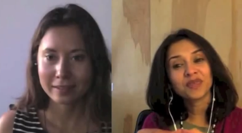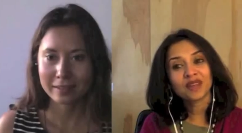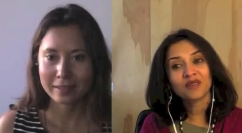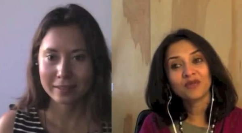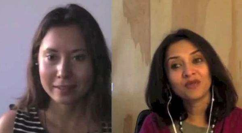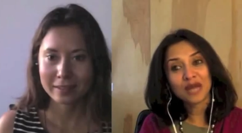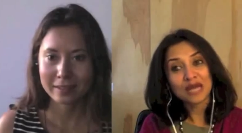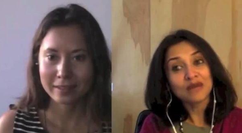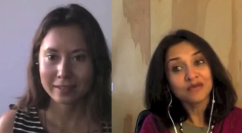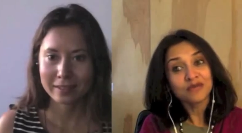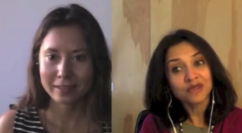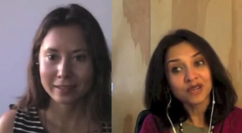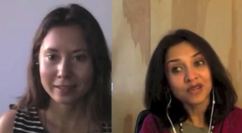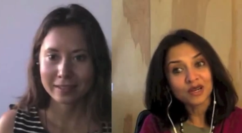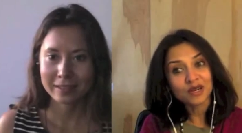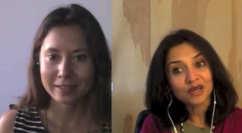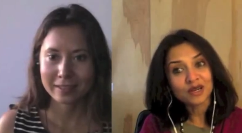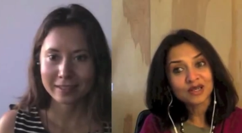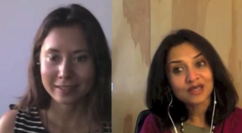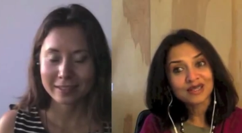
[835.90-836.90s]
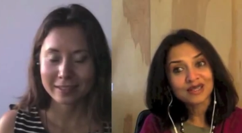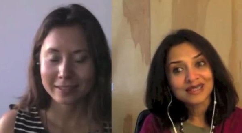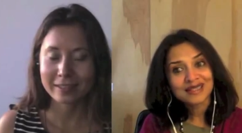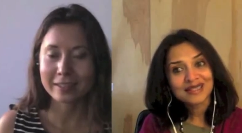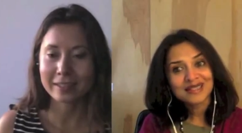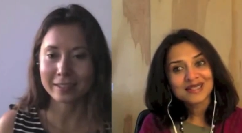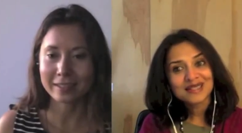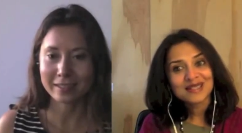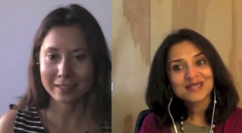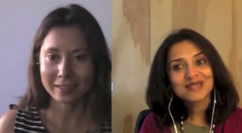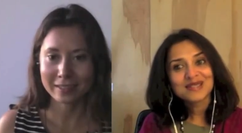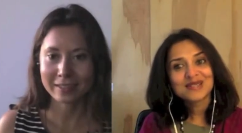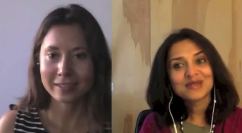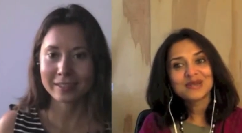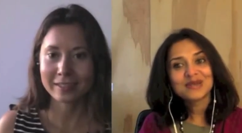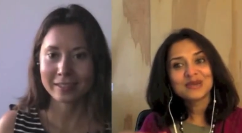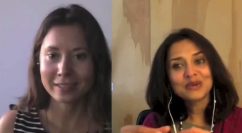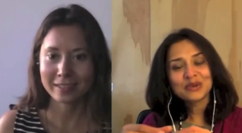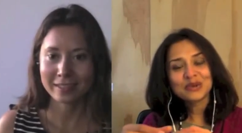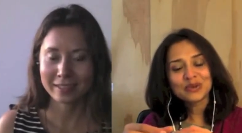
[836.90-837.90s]
Speaker 1: wafer. Mm-hmm. So
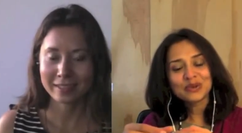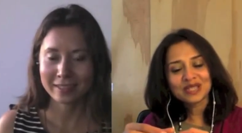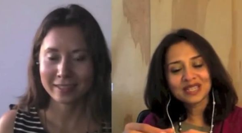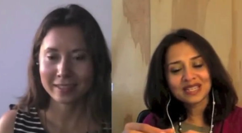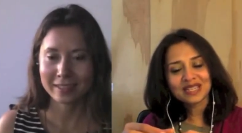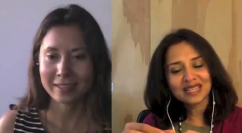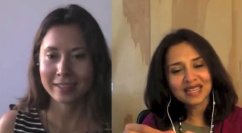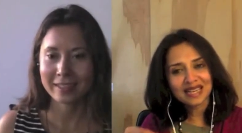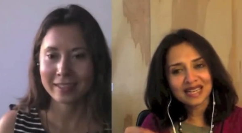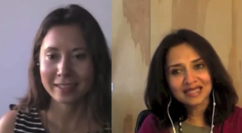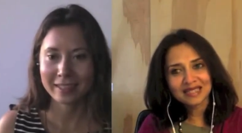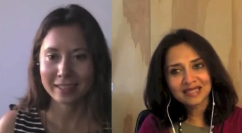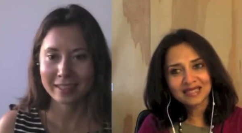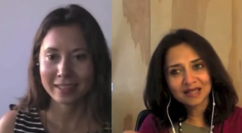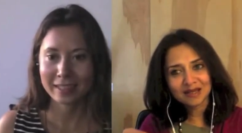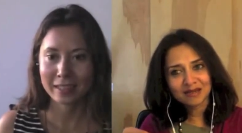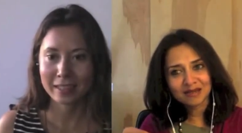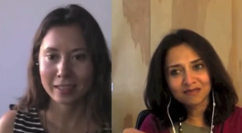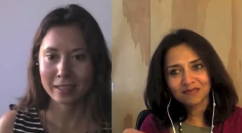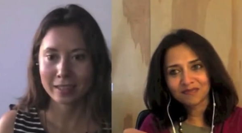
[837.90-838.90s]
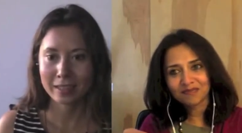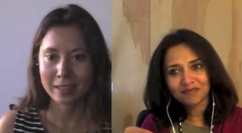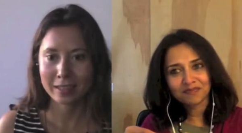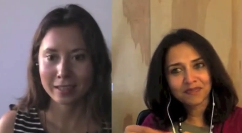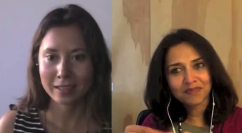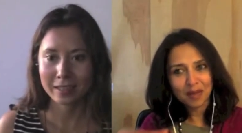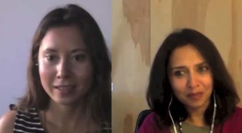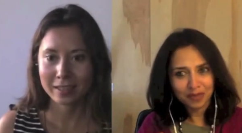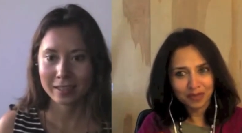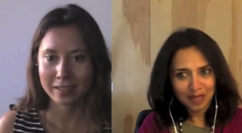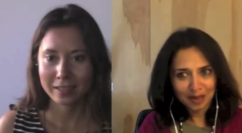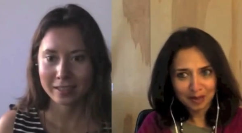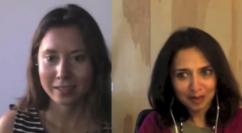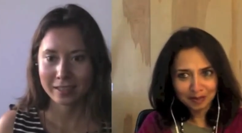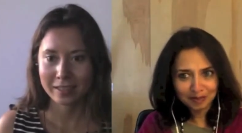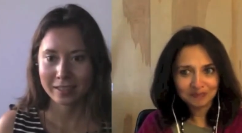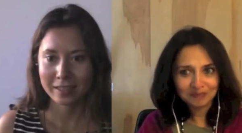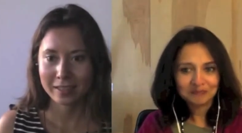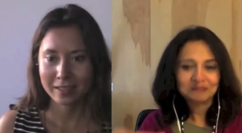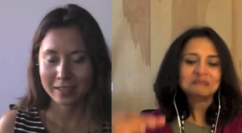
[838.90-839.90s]
you use a lentil papadum,